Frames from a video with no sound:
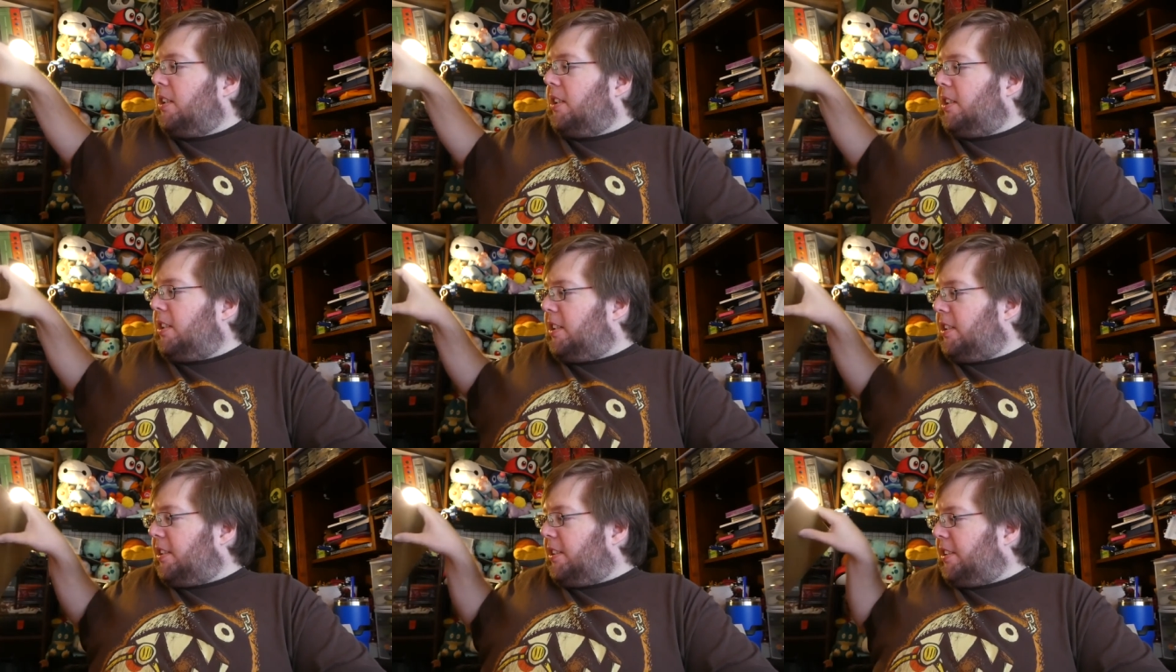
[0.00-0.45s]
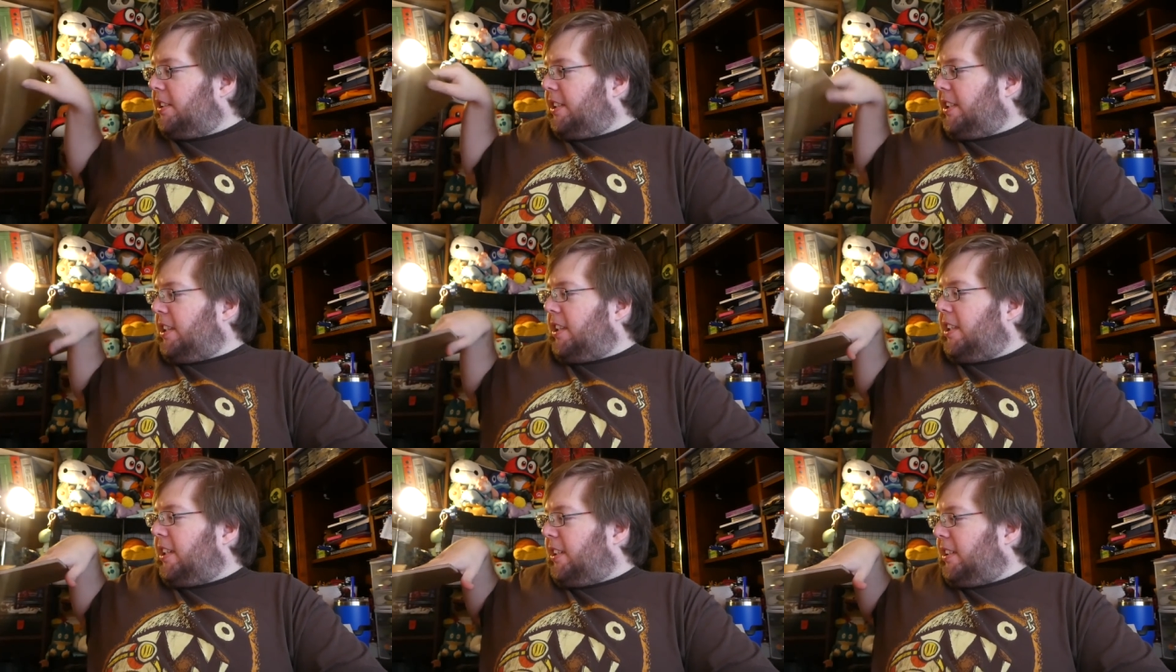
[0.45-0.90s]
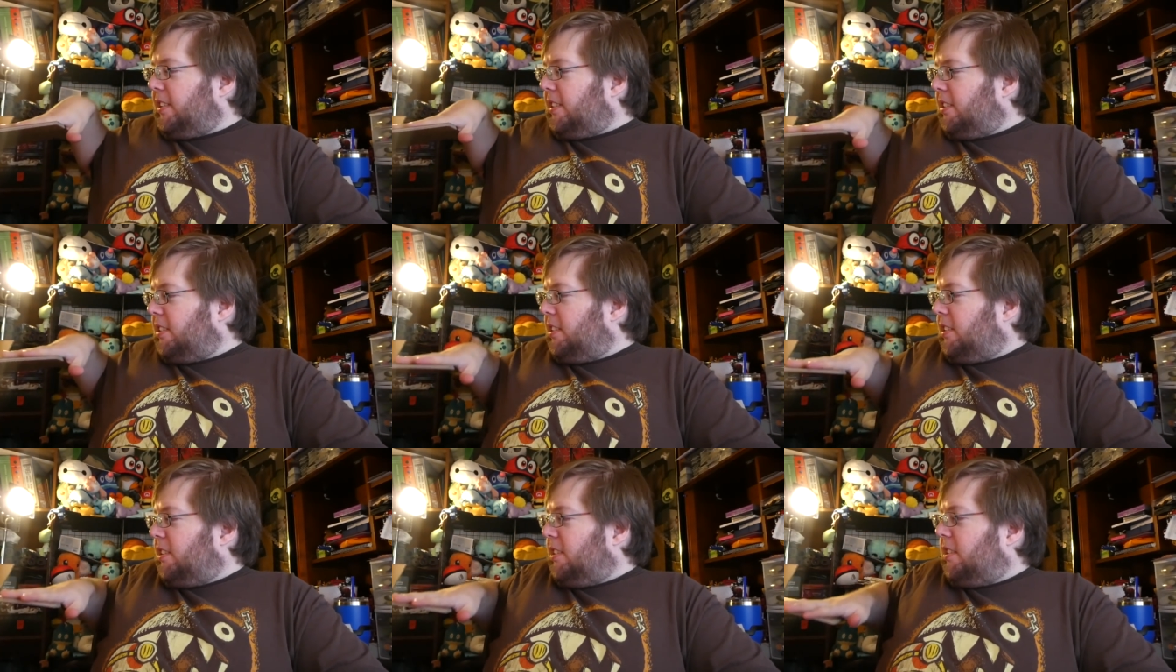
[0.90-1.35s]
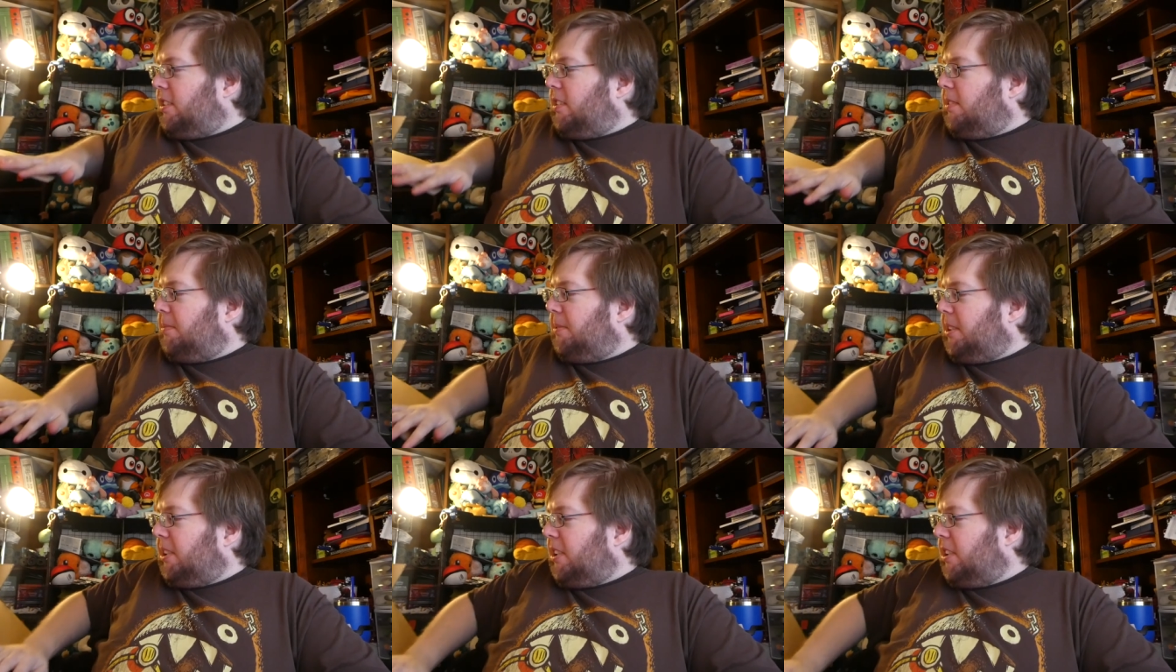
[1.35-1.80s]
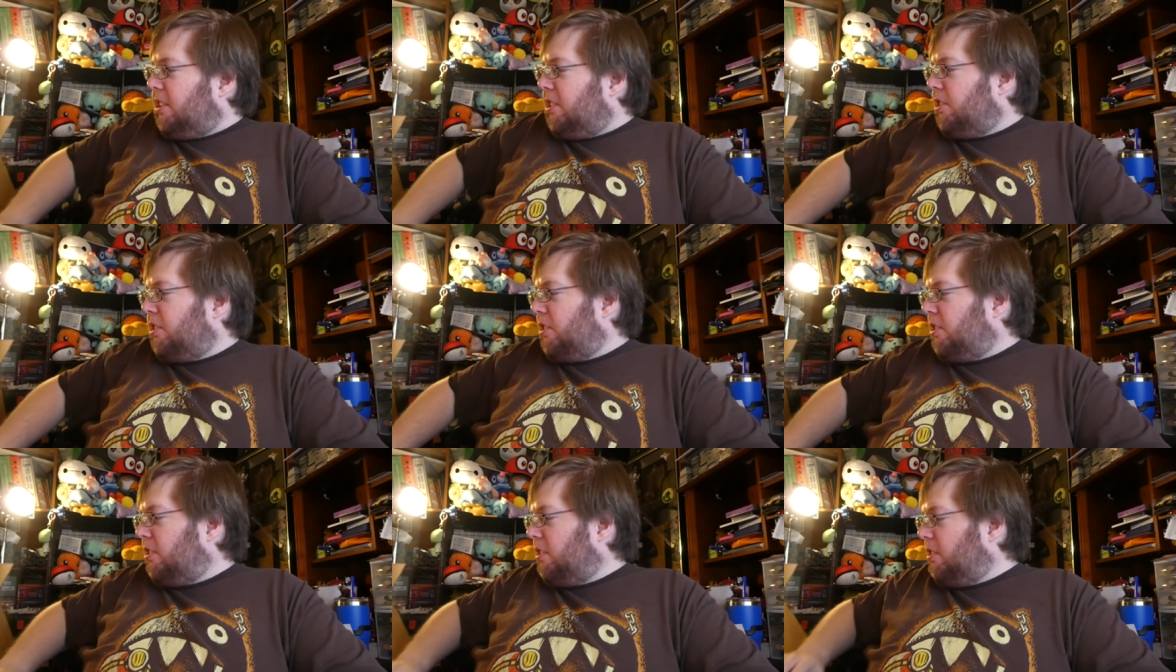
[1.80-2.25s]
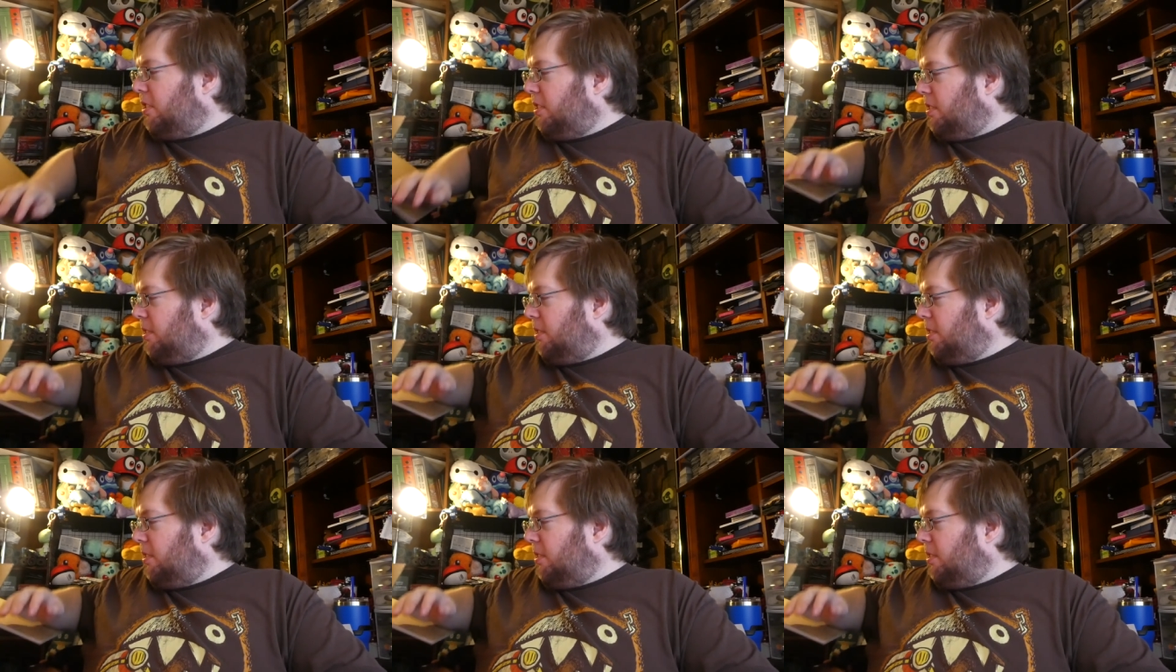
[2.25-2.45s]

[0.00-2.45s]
Uh, I think. Oh my gosh,